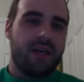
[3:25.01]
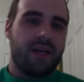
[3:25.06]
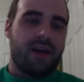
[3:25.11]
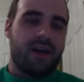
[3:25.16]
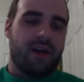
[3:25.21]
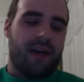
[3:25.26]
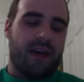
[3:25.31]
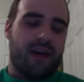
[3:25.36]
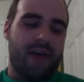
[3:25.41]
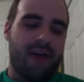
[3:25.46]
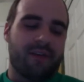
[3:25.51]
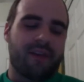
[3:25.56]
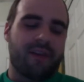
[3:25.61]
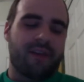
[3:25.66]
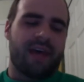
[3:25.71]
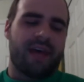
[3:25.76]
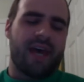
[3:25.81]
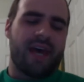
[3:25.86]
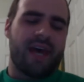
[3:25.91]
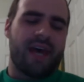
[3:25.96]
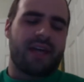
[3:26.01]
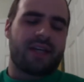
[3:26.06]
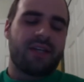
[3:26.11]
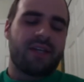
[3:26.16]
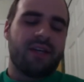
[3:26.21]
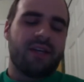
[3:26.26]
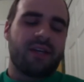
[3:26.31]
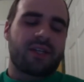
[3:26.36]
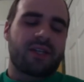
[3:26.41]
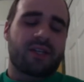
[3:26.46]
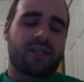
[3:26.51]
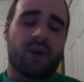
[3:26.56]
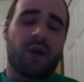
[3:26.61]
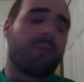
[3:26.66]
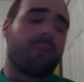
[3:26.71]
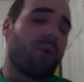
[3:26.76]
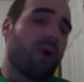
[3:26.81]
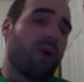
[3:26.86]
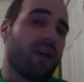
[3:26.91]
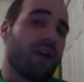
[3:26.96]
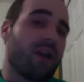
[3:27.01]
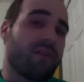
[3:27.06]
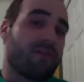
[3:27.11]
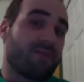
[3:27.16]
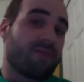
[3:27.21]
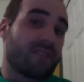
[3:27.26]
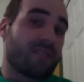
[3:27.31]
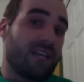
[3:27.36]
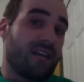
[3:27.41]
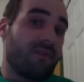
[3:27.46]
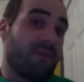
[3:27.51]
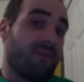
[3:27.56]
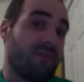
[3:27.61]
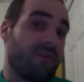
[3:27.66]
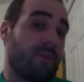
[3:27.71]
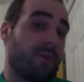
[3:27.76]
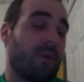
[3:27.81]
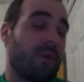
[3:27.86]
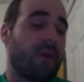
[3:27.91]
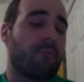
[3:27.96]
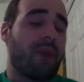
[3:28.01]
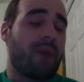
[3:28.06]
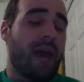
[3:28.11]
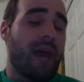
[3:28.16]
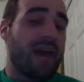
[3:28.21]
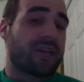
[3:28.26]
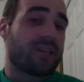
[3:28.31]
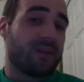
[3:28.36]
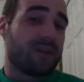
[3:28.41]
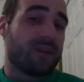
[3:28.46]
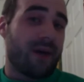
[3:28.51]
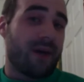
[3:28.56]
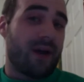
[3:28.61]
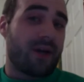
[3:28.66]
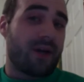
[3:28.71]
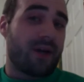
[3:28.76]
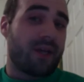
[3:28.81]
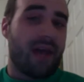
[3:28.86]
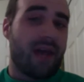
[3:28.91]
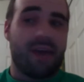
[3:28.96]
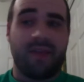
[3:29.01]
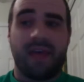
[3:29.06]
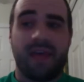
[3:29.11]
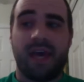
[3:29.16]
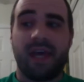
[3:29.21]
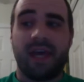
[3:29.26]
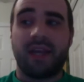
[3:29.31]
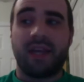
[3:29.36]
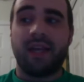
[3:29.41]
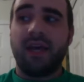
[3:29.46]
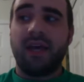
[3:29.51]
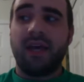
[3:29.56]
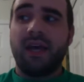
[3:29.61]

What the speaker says: having that starting point of seeing people being passionate about it and then